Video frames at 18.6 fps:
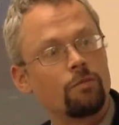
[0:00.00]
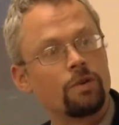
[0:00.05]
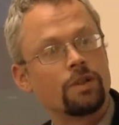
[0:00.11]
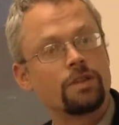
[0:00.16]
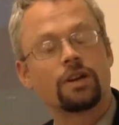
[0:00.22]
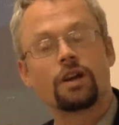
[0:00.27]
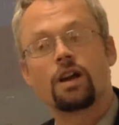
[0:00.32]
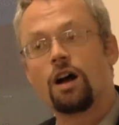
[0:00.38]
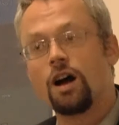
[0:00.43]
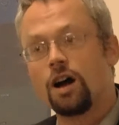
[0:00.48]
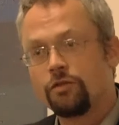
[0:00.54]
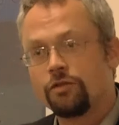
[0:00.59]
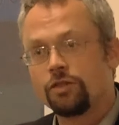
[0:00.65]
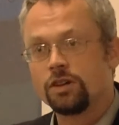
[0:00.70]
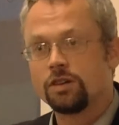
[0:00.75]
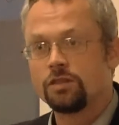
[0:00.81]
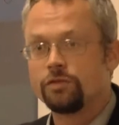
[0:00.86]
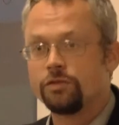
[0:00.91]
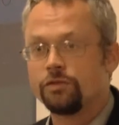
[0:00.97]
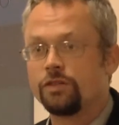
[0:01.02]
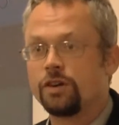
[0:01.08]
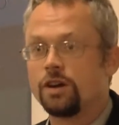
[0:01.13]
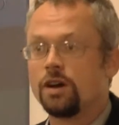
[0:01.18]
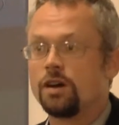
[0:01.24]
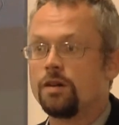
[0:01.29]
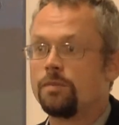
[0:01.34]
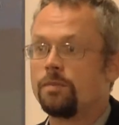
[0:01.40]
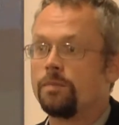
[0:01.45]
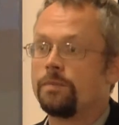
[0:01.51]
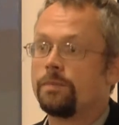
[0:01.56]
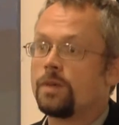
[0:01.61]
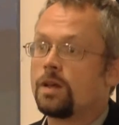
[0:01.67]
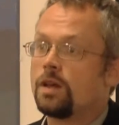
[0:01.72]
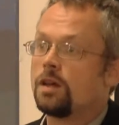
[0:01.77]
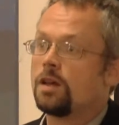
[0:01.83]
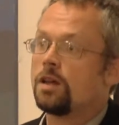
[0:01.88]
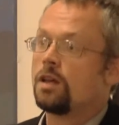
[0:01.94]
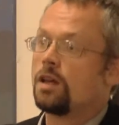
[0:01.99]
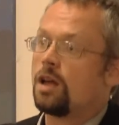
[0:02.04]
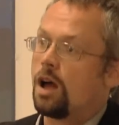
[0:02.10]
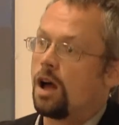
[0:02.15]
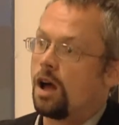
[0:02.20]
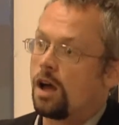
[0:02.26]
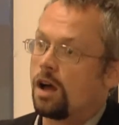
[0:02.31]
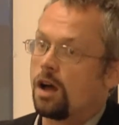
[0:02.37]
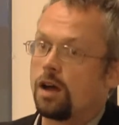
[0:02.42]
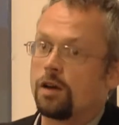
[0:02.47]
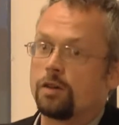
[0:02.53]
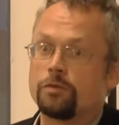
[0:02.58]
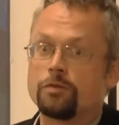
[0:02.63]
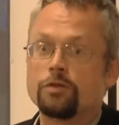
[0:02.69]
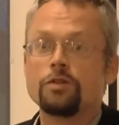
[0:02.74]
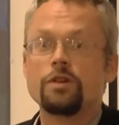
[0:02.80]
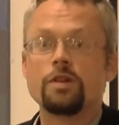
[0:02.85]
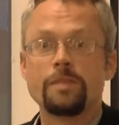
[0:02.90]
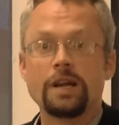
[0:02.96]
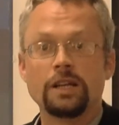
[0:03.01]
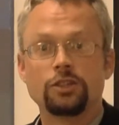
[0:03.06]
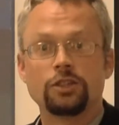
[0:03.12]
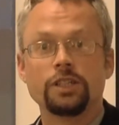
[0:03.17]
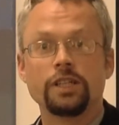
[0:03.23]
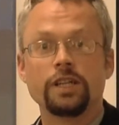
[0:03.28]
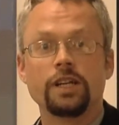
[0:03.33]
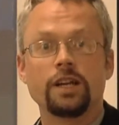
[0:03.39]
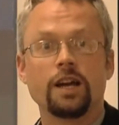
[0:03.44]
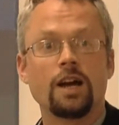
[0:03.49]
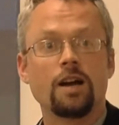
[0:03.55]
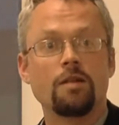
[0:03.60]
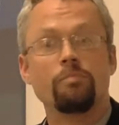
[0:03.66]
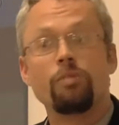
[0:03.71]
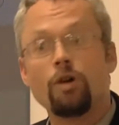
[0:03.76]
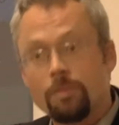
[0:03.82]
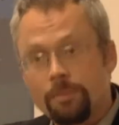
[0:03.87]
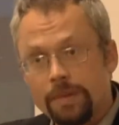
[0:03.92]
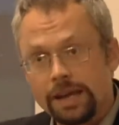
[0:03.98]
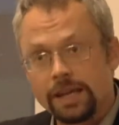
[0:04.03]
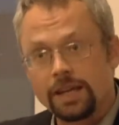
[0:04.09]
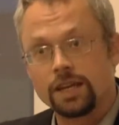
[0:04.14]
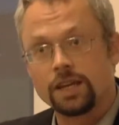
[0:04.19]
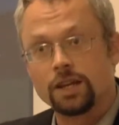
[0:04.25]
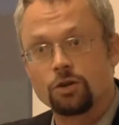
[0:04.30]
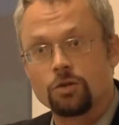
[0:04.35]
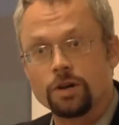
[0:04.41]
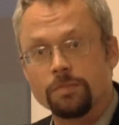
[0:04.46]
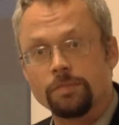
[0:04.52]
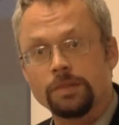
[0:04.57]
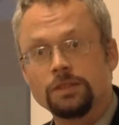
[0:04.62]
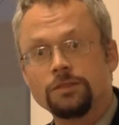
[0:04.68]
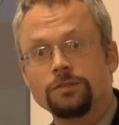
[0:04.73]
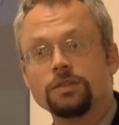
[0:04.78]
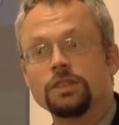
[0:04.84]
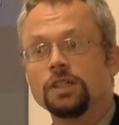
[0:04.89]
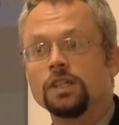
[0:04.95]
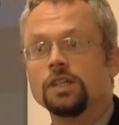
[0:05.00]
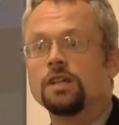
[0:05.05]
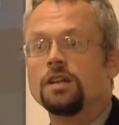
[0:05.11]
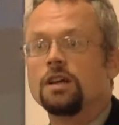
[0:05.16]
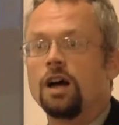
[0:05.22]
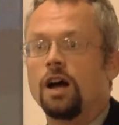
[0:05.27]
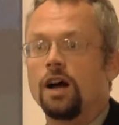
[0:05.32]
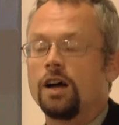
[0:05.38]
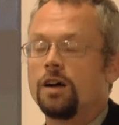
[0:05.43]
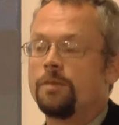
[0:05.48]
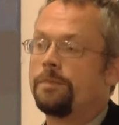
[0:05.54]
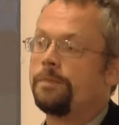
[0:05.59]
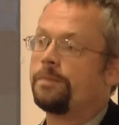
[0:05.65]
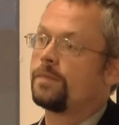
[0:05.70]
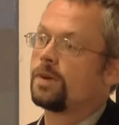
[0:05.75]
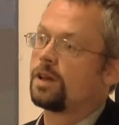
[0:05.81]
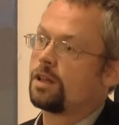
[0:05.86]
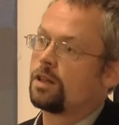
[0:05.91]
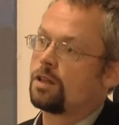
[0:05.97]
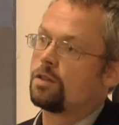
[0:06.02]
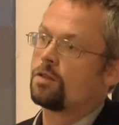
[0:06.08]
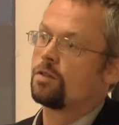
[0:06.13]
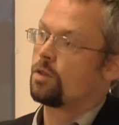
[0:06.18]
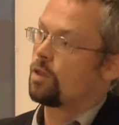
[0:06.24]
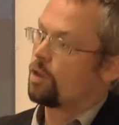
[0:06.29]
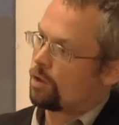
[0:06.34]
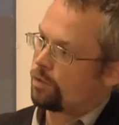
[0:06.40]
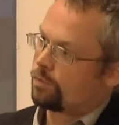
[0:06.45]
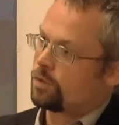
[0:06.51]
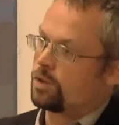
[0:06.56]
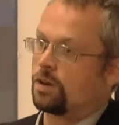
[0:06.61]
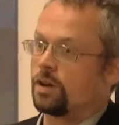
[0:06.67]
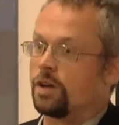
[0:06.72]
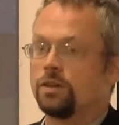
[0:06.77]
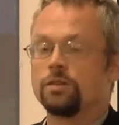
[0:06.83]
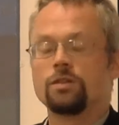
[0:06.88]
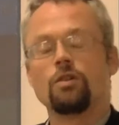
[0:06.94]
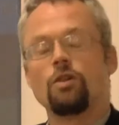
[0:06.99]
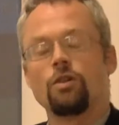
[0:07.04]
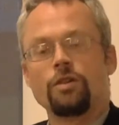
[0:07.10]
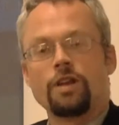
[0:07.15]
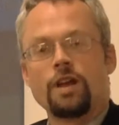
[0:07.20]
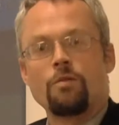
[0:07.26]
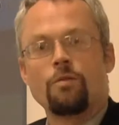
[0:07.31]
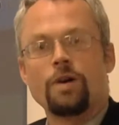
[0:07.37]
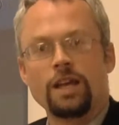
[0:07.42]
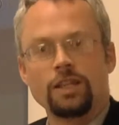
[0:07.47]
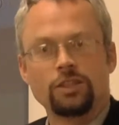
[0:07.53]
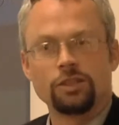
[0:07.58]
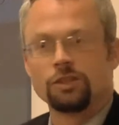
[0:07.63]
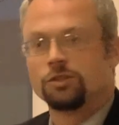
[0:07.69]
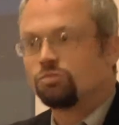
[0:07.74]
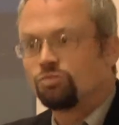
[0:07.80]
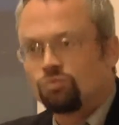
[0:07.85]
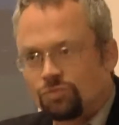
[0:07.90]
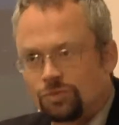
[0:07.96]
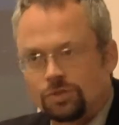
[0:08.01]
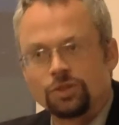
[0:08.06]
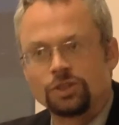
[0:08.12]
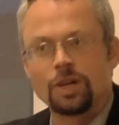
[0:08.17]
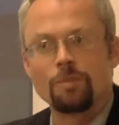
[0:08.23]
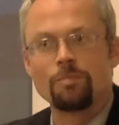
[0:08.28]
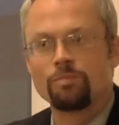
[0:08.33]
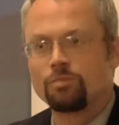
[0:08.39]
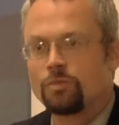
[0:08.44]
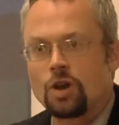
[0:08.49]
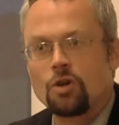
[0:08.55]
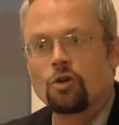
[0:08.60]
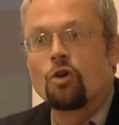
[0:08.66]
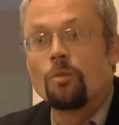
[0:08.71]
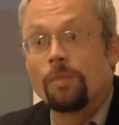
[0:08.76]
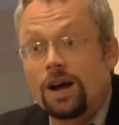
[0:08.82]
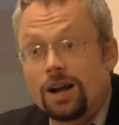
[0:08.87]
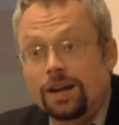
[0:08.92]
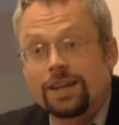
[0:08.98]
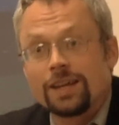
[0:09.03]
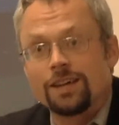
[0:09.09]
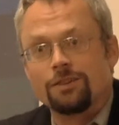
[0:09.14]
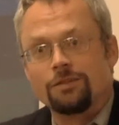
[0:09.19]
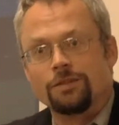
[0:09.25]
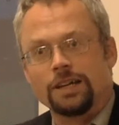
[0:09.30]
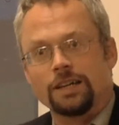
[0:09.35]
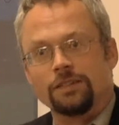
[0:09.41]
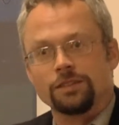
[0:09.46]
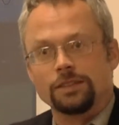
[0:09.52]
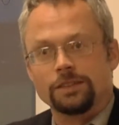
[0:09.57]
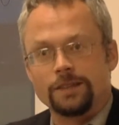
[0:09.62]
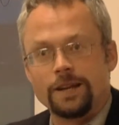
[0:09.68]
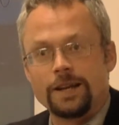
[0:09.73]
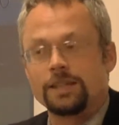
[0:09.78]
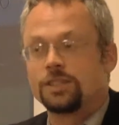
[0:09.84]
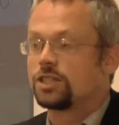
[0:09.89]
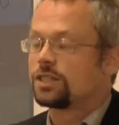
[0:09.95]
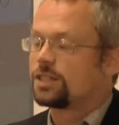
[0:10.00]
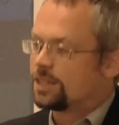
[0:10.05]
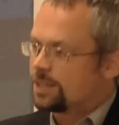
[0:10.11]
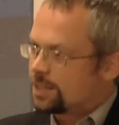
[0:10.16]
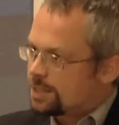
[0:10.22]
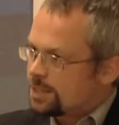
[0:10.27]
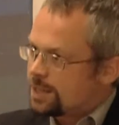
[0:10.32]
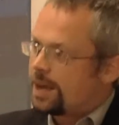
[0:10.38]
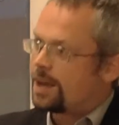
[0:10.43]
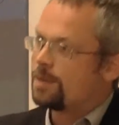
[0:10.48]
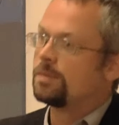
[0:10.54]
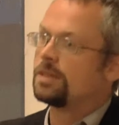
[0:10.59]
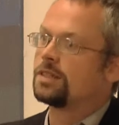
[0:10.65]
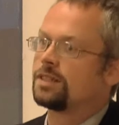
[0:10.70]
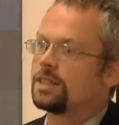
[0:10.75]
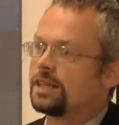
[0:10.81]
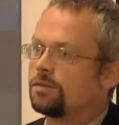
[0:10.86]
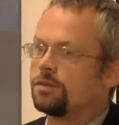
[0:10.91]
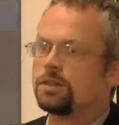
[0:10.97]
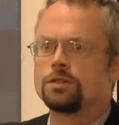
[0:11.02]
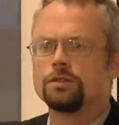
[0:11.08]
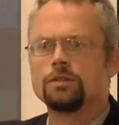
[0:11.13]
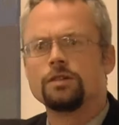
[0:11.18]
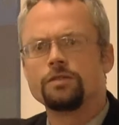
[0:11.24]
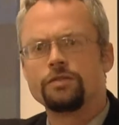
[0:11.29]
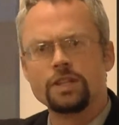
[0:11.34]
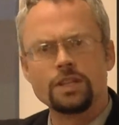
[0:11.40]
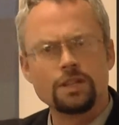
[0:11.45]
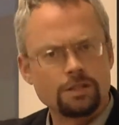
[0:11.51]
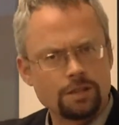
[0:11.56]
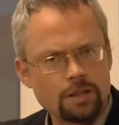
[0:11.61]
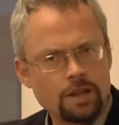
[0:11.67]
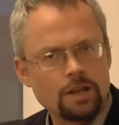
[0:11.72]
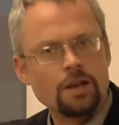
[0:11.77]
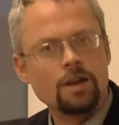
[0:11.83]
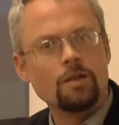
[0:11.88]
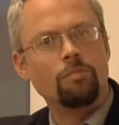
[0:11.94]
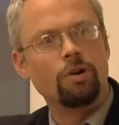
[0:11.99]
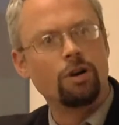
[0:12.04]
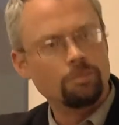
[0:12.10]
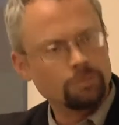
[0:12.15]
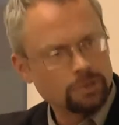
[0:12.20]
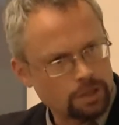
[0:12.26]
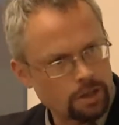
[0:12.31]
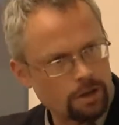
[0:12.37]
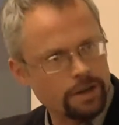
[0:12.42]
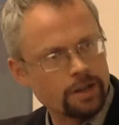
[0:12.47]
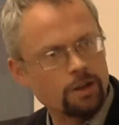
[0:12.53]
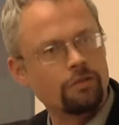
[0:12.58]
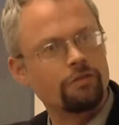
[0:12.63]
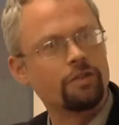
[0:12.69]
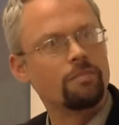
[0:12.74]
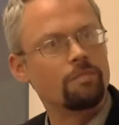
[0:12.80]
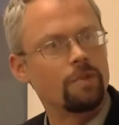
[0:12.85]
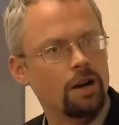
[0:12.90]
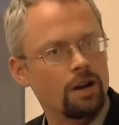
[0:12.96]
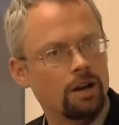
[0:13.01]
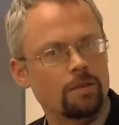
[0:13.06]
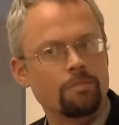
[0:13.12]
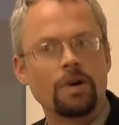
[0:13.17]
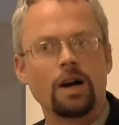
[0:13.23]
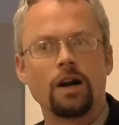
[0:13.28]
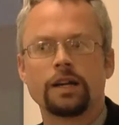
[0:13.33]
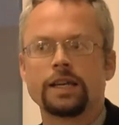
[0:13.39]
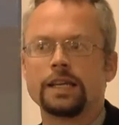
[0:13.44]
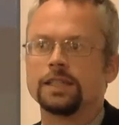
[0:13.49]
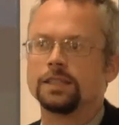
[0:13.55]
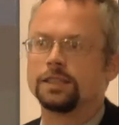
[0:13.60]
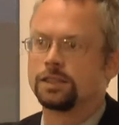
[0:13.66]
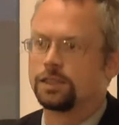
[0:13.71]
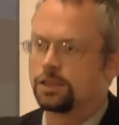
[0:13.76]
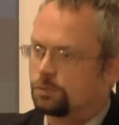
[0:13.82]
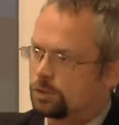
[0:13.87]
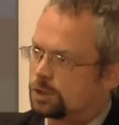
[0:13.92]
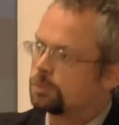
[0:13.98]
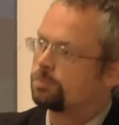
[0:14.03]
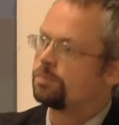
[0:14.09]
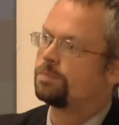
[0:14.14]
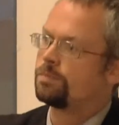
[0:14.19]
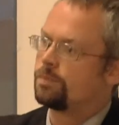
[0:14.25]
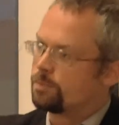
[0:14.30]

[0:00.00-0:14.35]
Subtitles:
with a car full of rudimentary bomb-making equipment, on their way to some local market or whatever, right? Just at the time as there was all of these bombs going off in markets that was